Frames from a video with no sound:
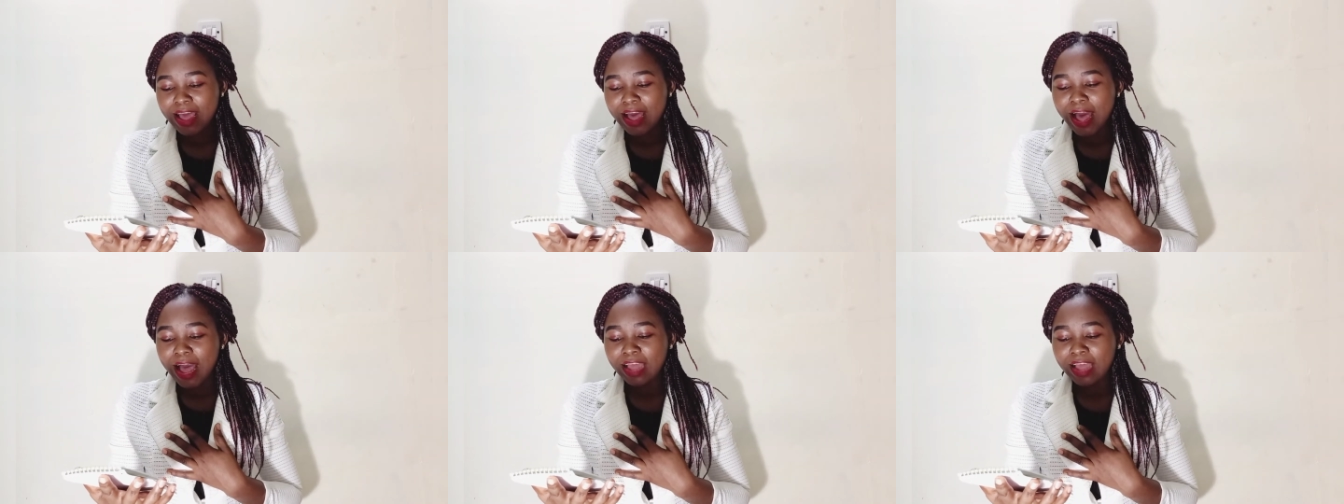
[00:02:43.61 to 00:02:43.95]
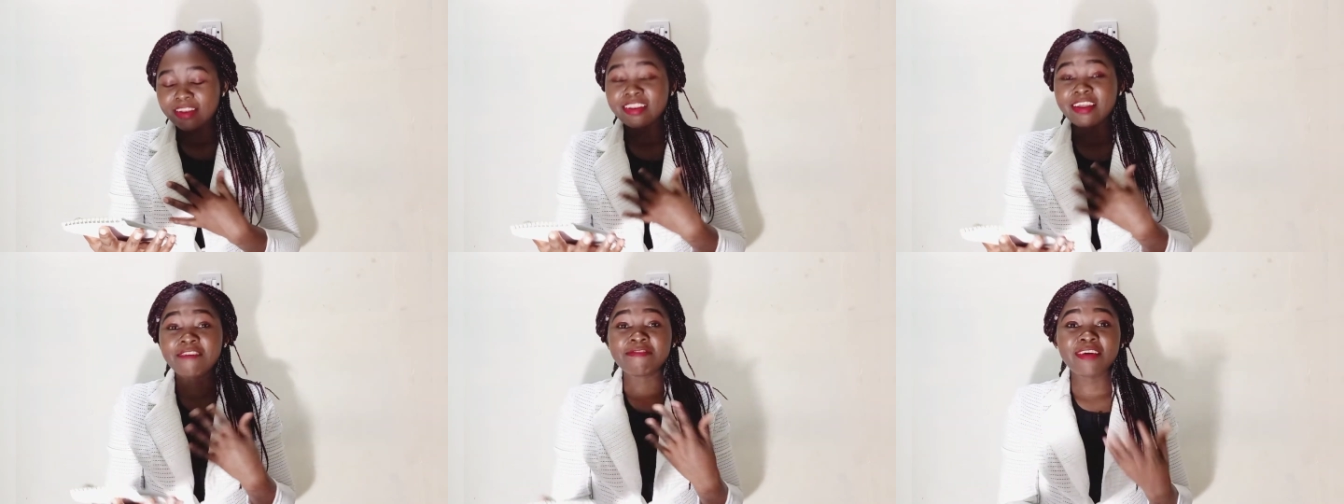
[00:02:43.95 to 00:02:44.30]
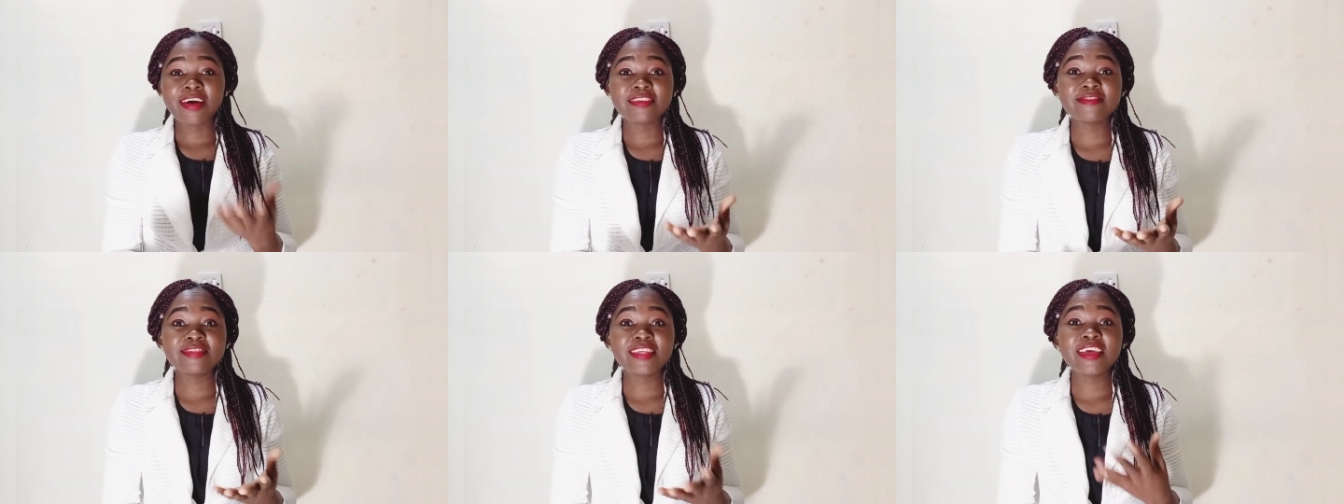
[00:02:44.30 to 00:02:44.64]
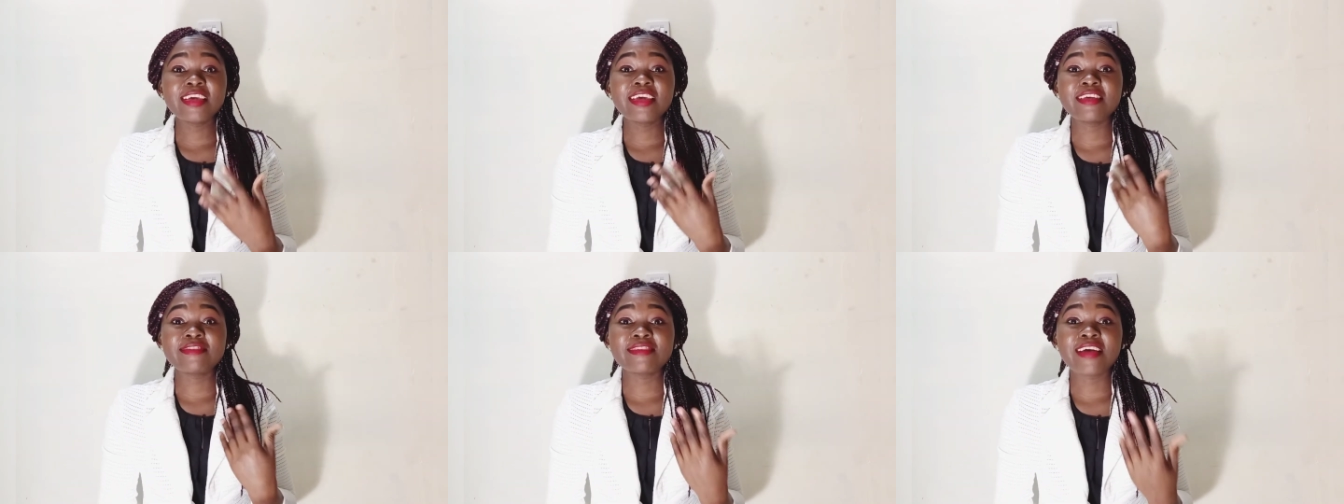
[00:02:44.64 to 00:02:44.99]
And the first
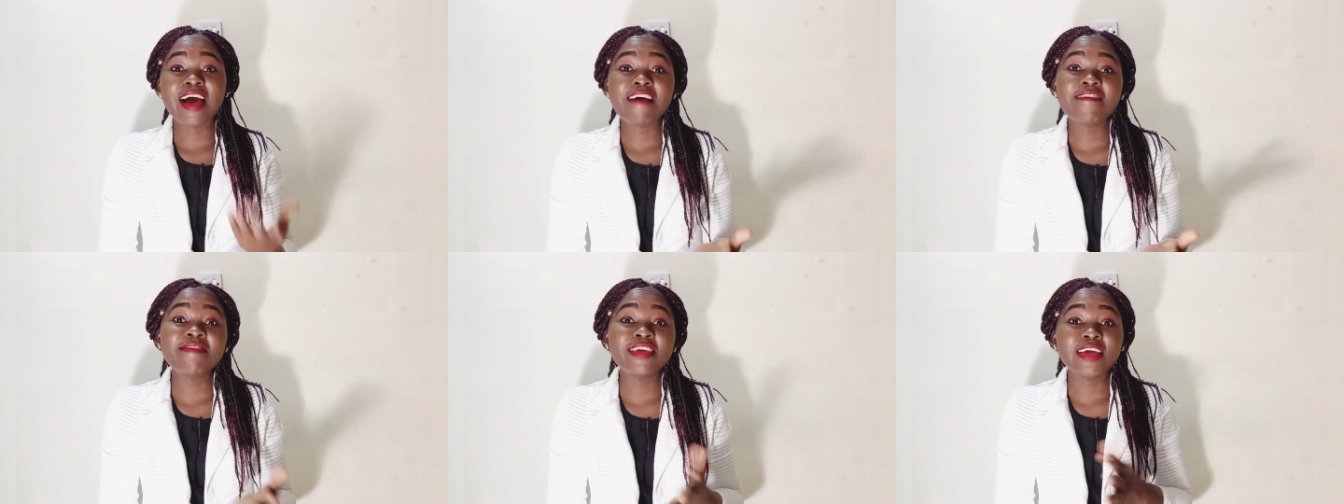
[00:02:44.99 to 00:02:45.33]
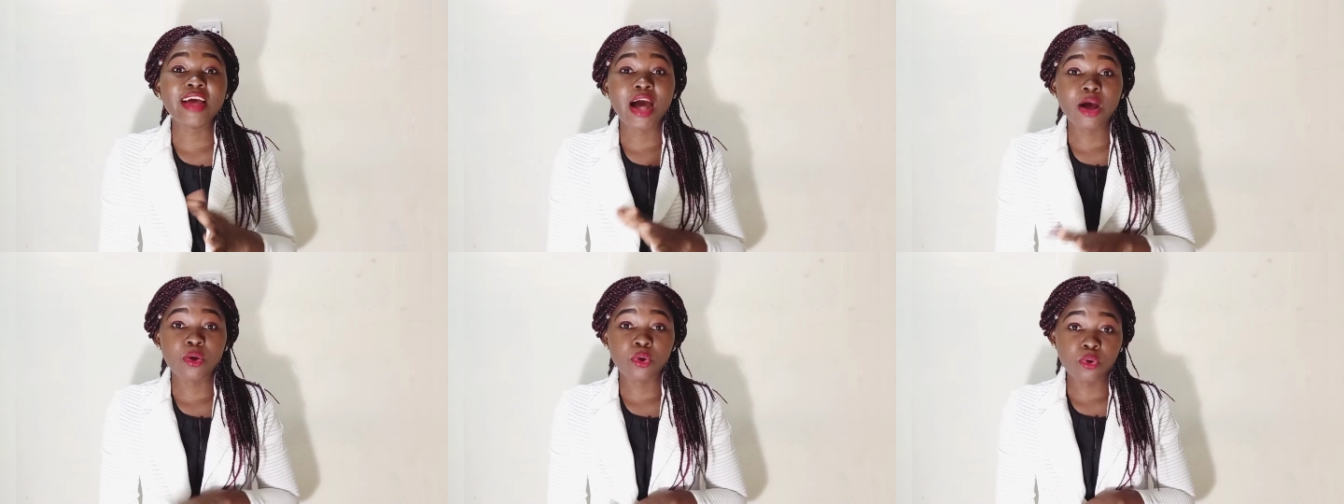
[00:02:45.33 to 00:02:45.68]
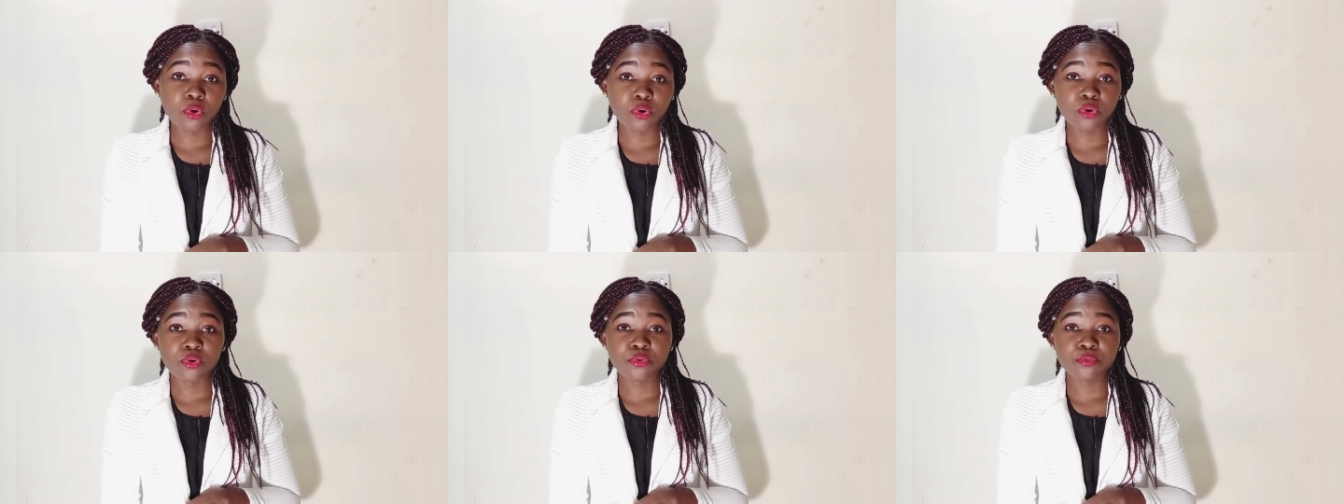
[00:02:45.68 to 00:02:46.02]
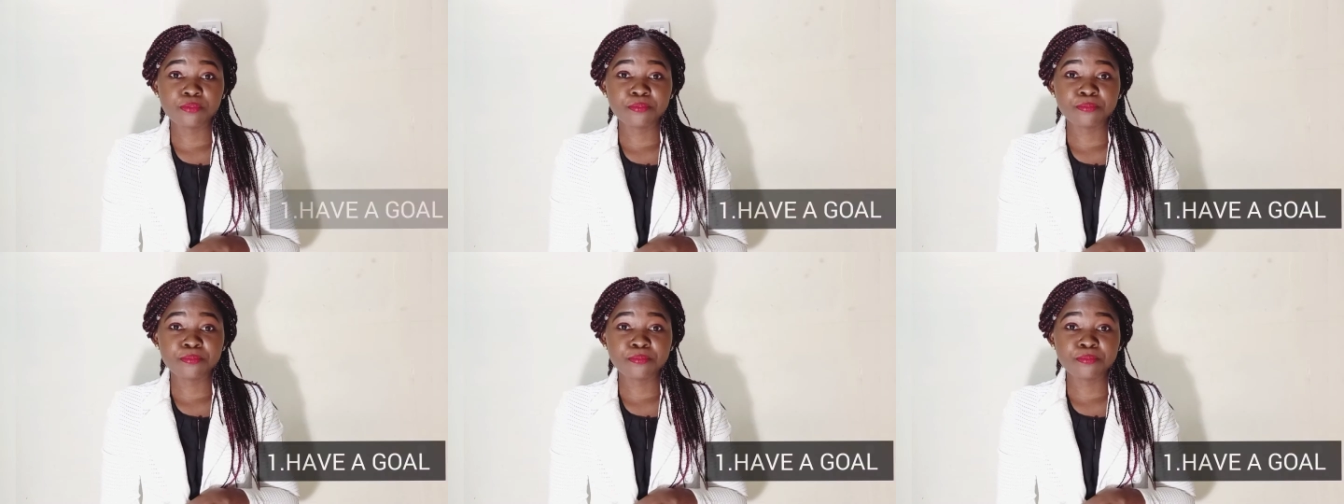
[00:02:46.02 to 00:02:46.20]
thing is having a goal.